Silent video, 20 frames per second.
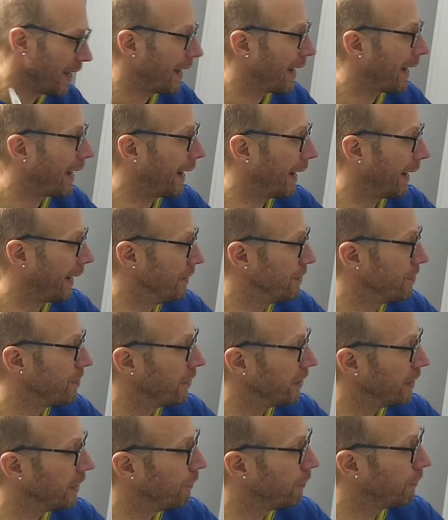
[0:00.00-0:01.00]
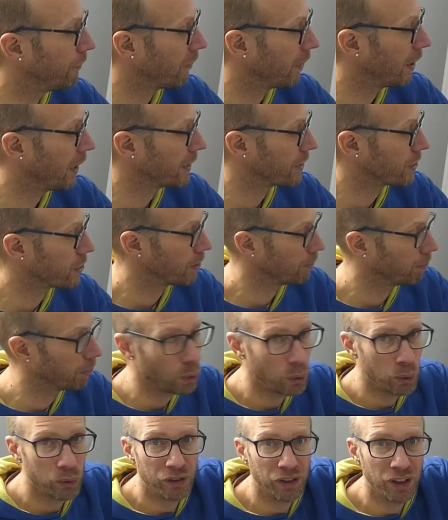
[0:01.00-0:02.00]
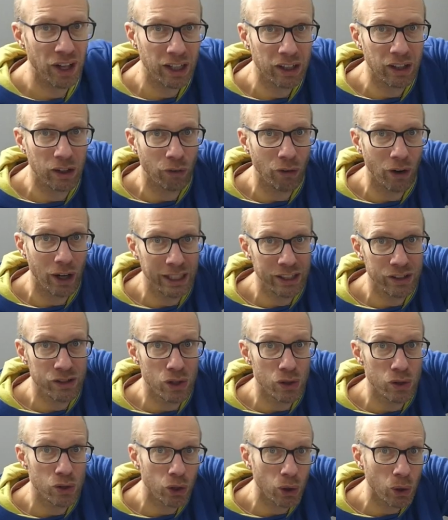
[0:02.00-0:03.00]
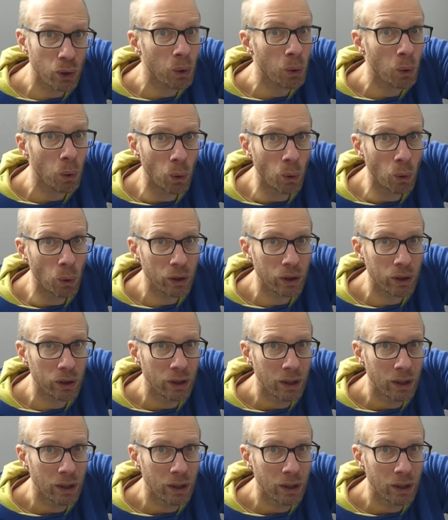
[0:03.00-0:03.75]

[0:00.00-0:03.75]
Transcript: and the flexible decorators caulk.